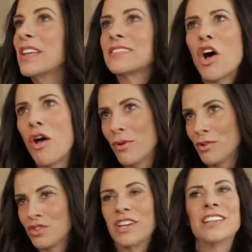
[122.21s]
It's all
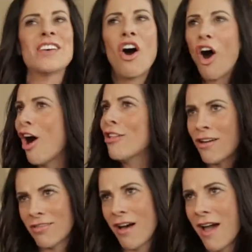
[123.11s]
bullshit. It's all
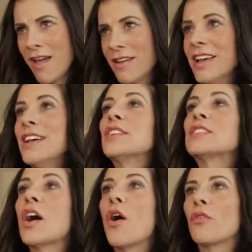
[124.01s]
a lie.
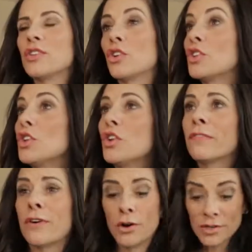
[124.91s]
So your
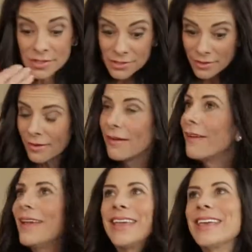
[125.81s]
universe,
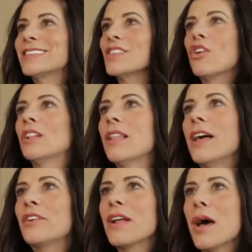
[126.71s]
it gets all
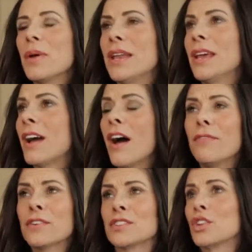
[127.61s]
cluttered up and it
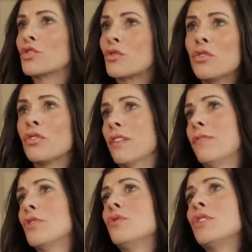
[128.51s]
covers the truth of
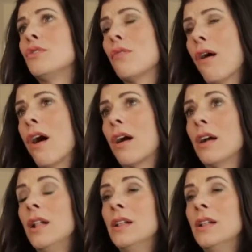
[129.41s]
who you are.